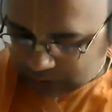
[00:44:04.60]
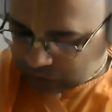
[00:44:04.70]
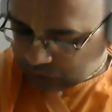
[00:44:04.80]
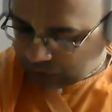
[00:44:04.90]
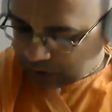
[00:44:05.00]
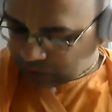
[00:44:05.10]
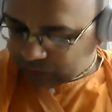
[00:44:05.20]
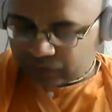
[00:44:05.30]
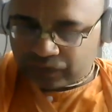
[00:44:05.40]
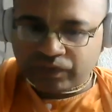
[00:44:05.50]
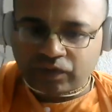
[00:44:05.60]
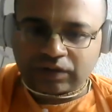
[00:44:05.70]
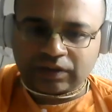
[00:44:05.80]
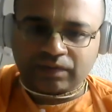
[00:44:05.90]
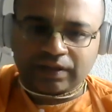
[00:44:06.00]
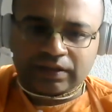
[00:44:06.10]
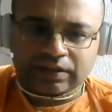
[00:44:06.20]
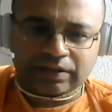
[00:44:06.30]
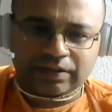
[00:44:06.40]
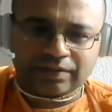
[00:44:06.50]
So now, fourth
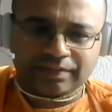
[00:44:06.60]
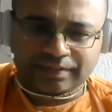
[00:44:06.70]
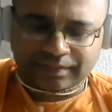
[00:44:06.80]
verse,